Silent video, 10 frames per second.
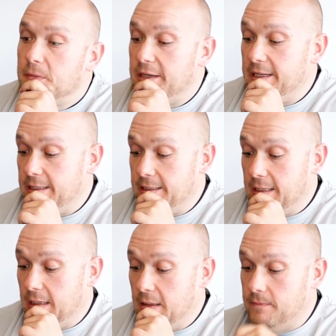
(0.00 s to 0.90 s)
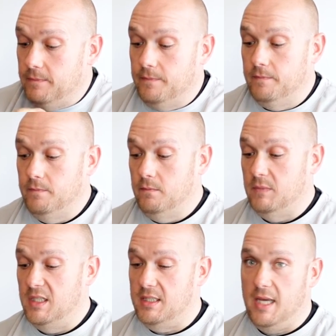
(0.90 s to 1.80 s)
and
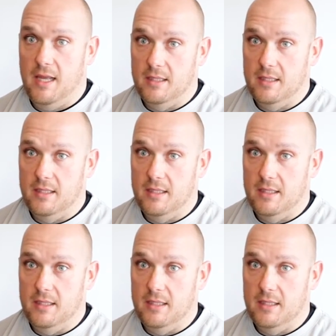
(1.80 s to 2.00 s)
that's that.